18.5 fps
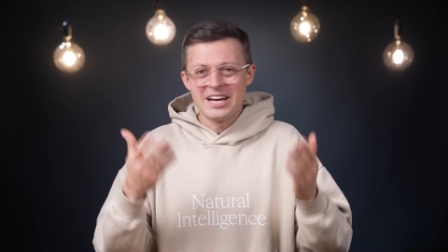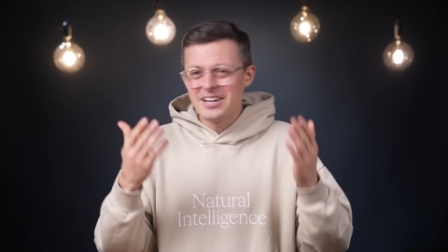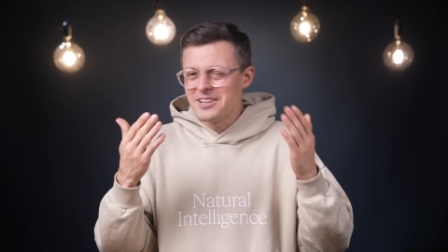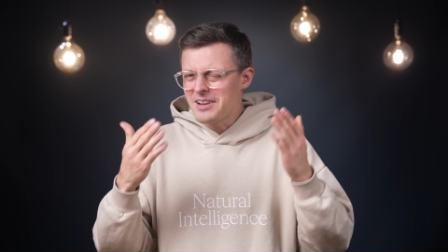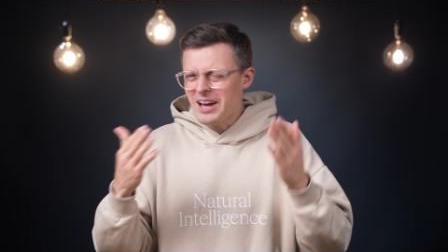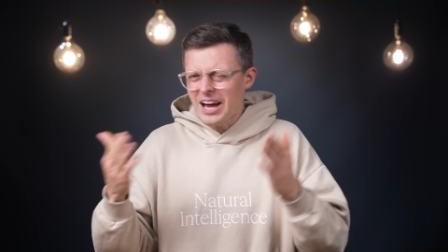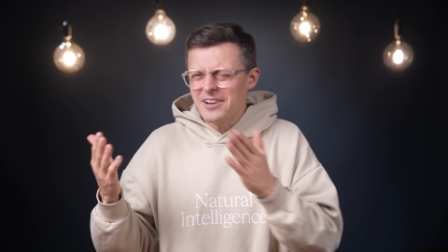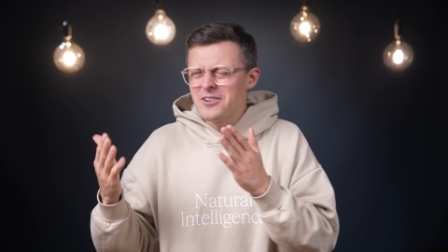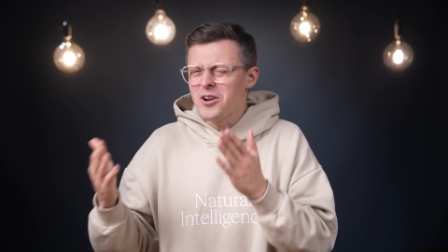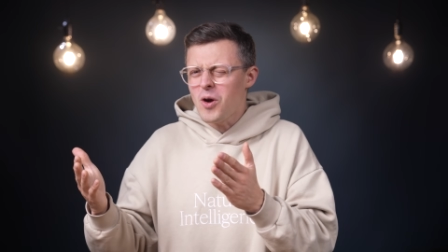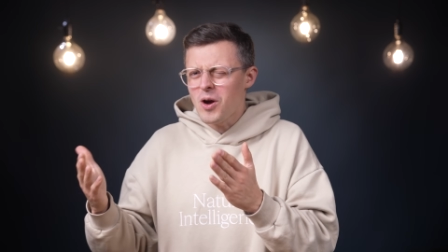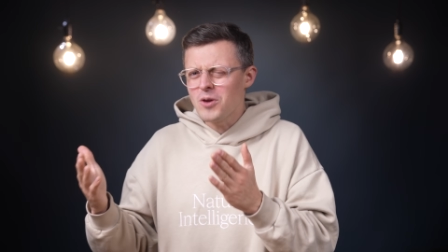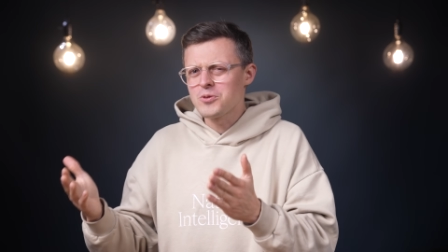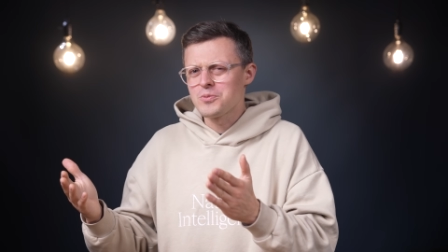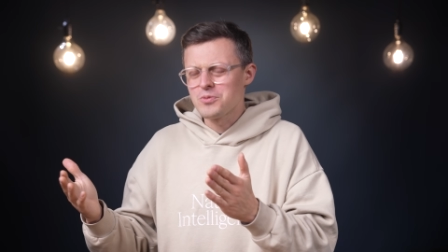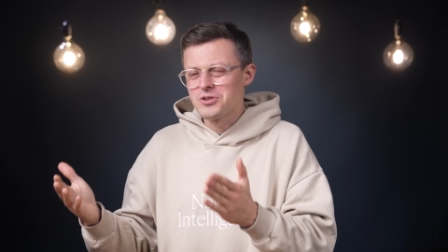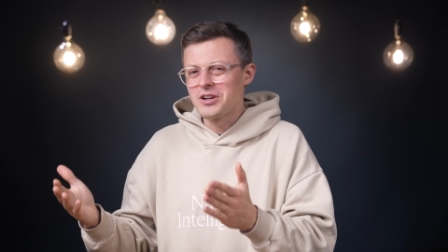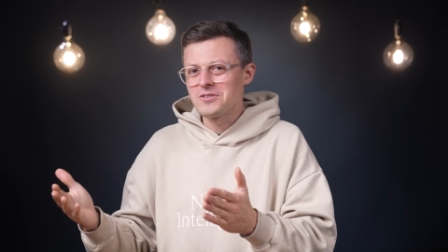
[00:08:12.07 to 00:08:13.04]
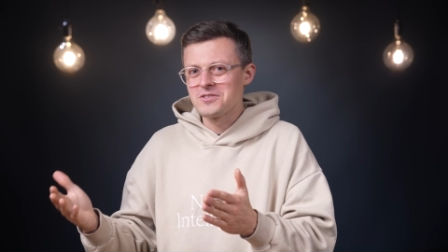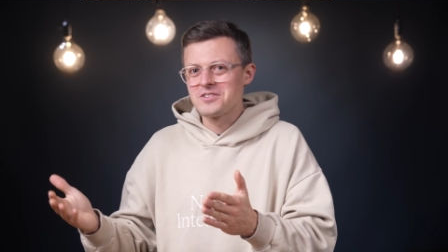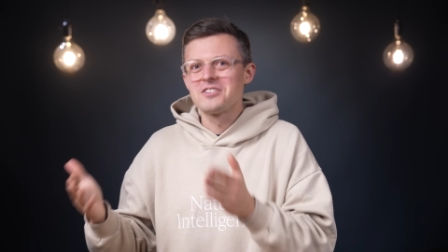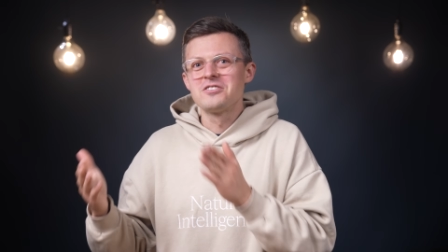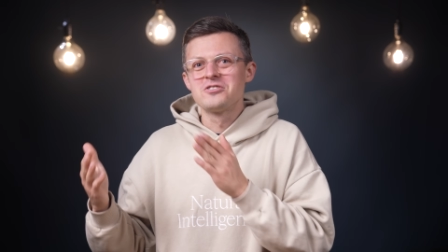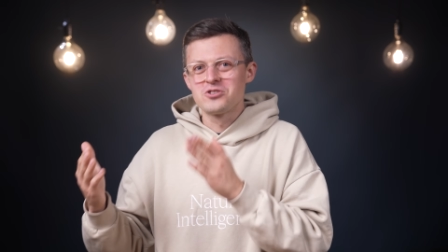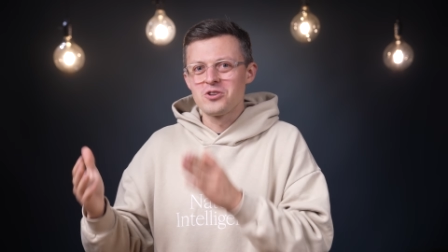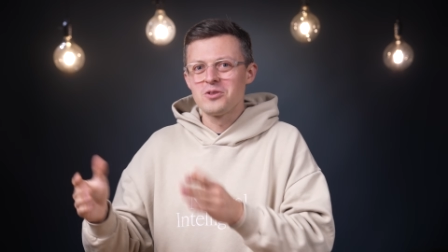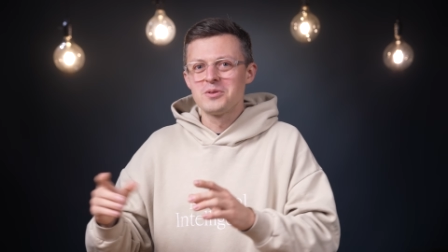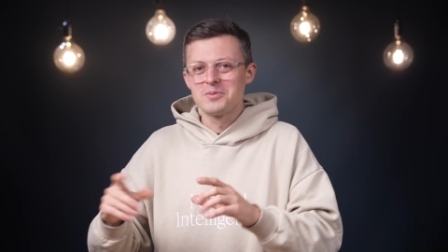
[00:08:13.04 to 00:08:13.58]
And I know how to pronounce it
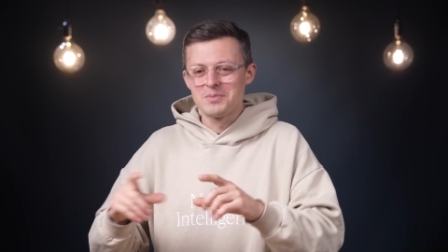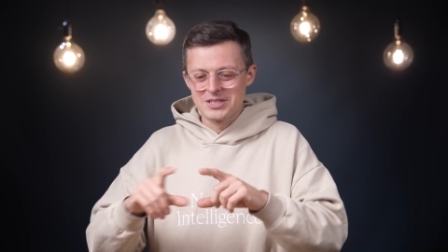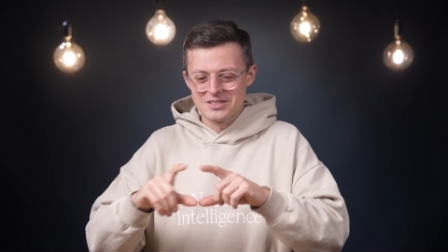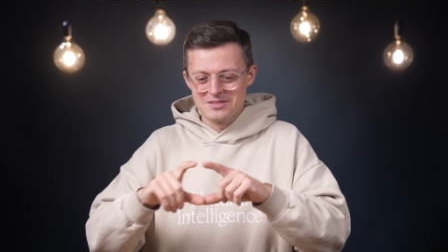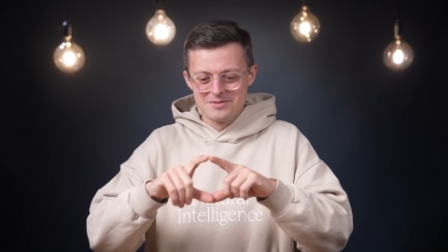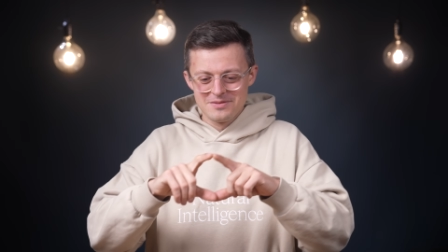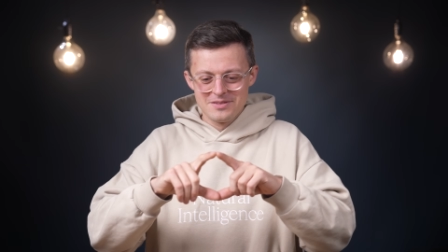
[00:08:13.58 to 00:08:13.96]
in German, but